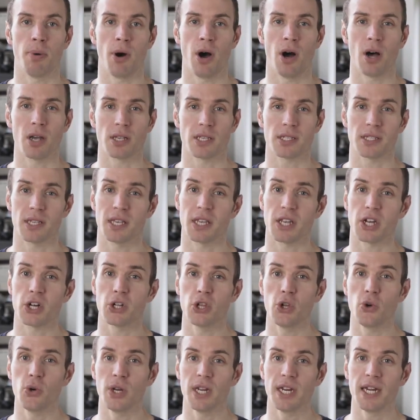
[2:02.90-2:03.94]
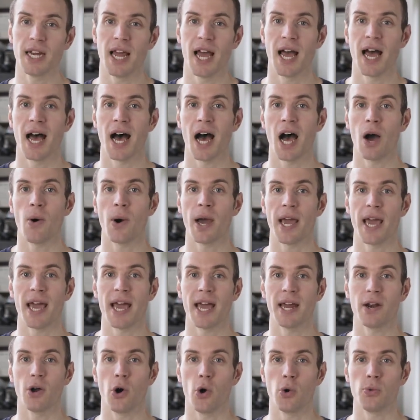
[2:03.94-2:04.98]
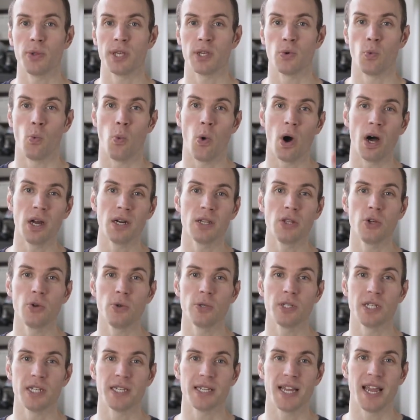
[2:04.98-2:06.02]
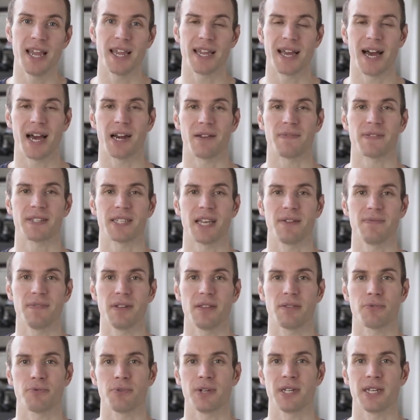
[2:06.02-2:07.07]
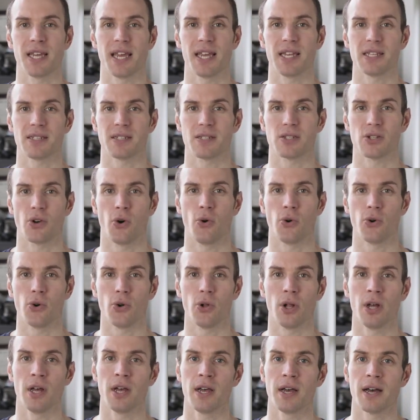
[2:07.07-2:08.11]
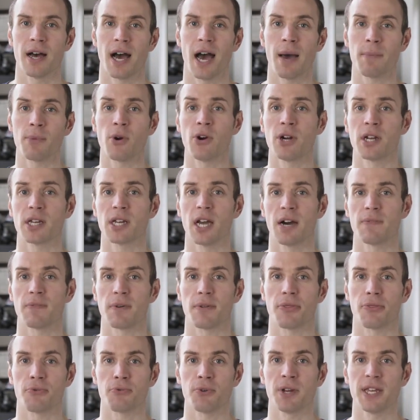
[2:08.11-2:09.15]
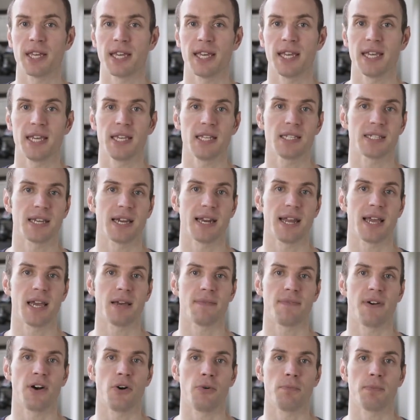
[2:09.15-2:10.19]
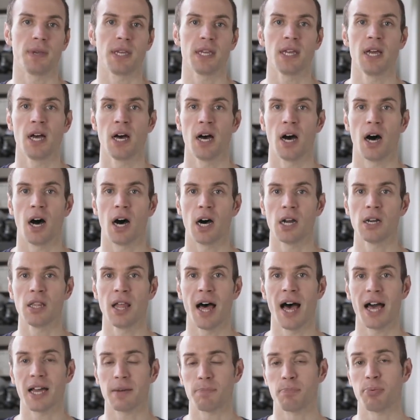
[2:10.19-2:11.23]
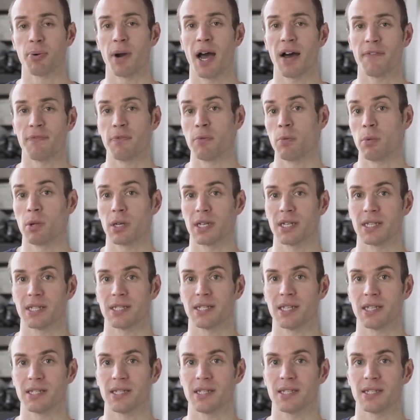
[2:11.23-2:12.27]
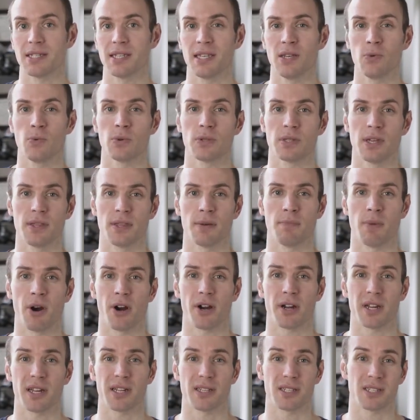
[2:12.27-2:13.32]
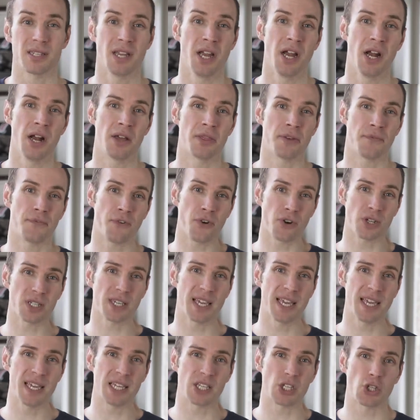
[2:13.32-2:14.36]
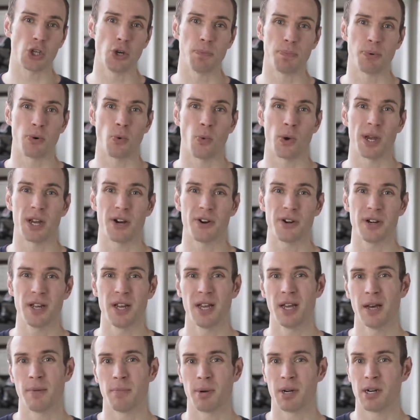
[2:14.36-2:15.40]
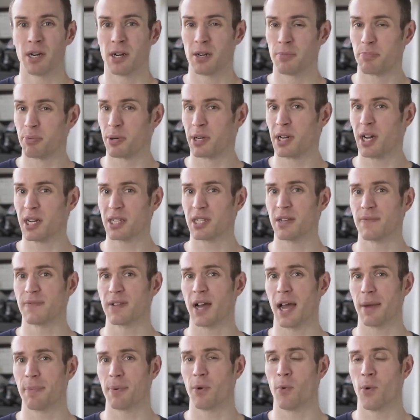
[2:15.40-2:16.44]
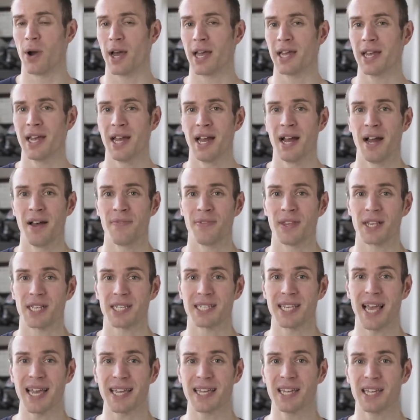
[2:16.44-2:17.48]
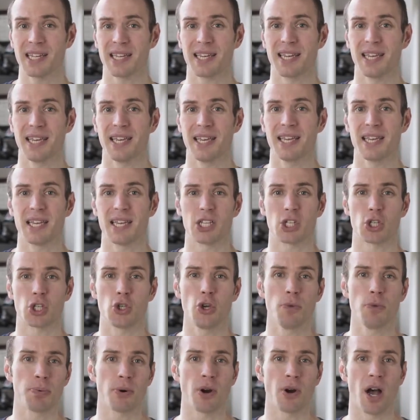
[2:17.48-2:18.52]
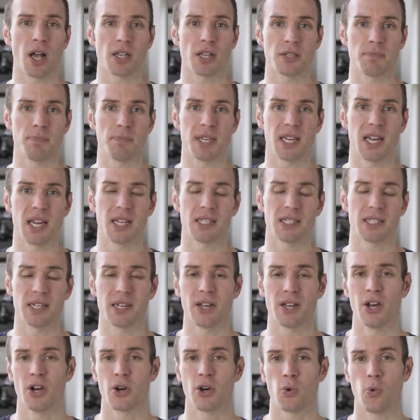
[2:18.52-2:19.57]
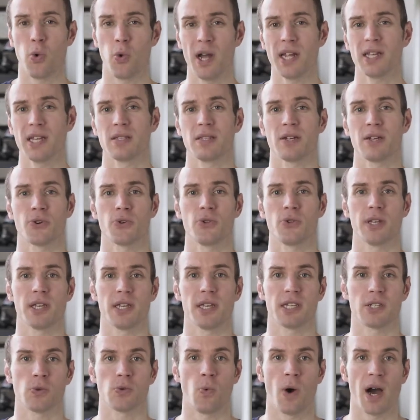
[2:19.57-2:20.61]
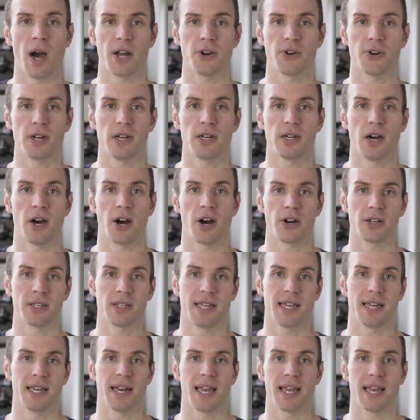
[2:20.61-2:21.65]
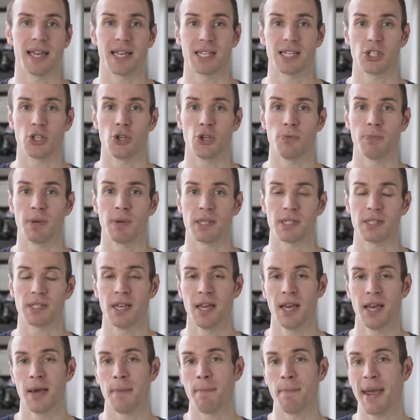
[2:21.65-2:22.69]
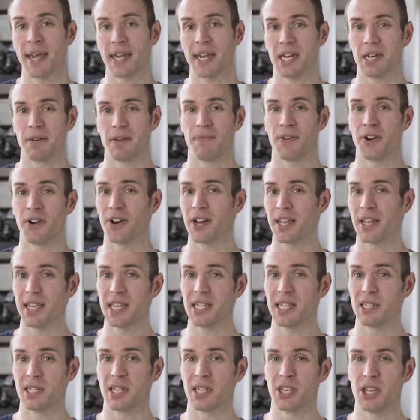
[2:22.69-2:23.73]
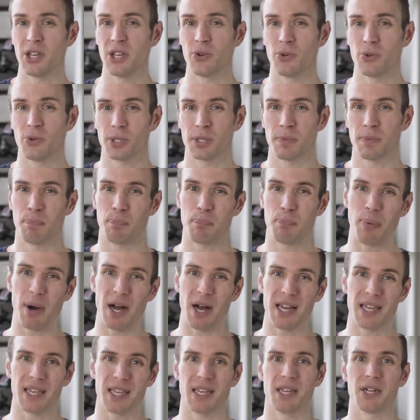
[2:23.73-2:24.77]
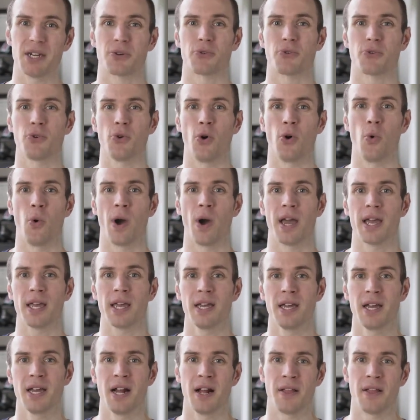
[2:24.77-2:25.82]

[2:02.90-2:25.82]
boss, including how I had only one losing day out of seventy-three days in total. I'm going to cover three keys that have helped me unlock profitable consistency within the markets. The first key is super weird, but in a productive type of way. The second key is super awesome because it quite literally is wired into our D N A as humans, making it very easy to use. But in a cruel way,